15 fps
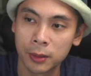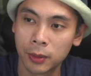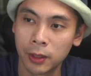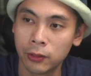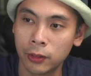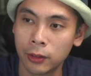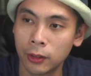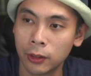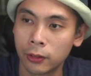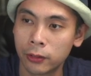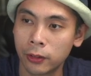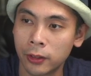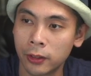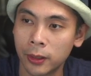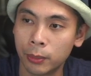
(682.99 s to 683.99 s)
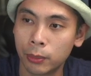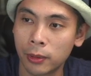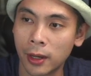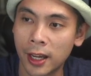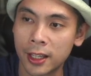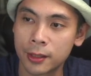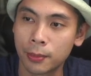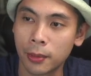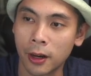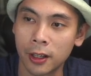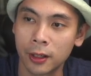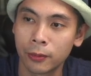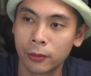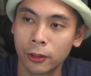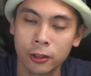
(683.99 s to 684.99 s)
but if you go for the brass
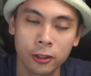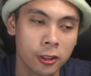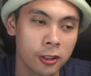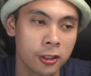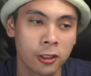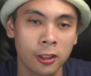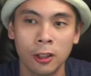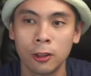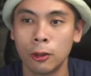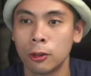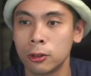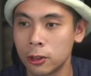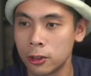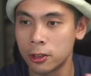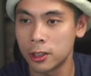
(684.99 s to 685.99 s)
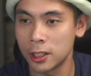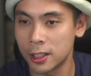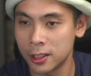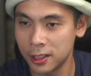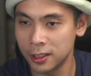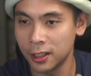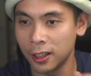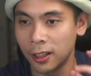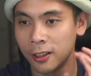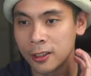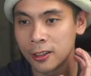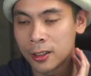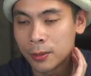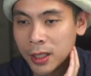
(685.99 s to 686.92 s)
bottom versions, those are $60.